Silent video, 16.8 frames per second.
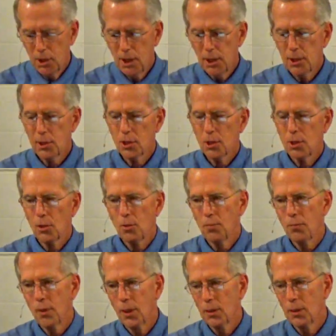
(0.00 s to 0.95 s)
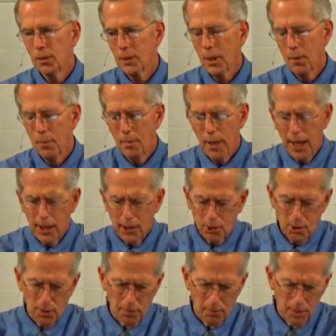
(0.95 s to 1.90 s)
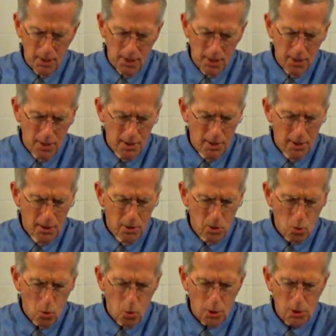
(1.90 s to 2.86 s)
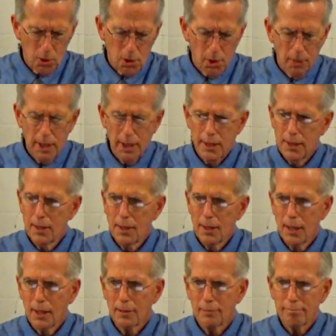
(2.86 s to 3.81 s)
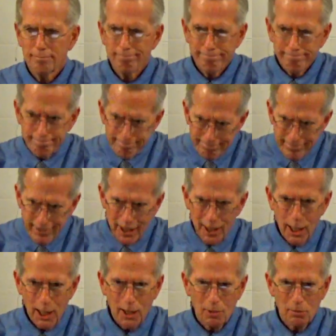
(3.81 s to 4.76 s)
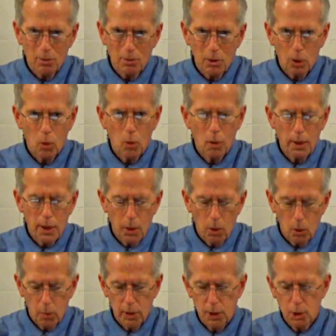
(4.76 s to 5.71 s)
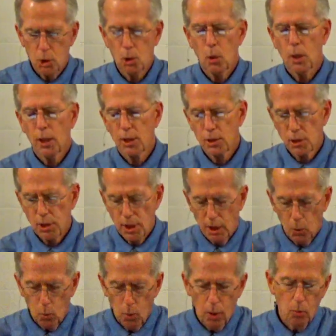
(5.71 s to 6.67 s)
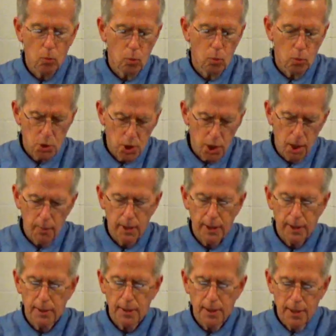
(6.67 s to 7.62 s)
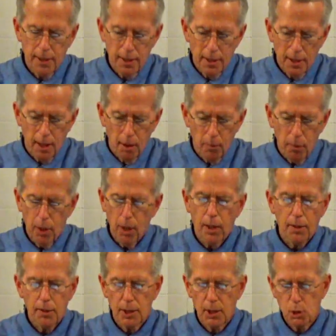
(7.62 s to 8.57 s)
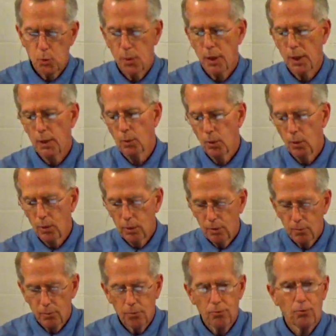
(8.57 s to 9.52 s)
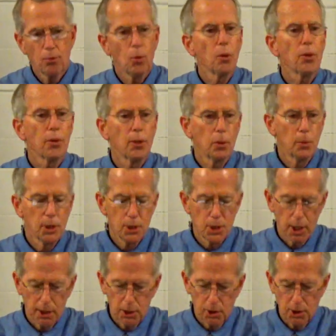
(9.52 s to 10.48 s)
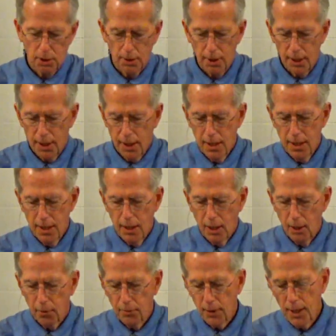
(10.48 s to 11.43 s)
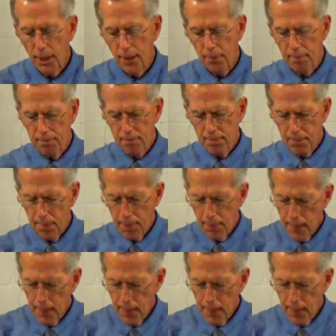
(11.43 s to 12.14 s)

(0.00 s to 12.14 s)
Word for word: Jesus still felt compassion towards them. He did not, again, glory or rejoice in what was coming upon these people for their rejection of him.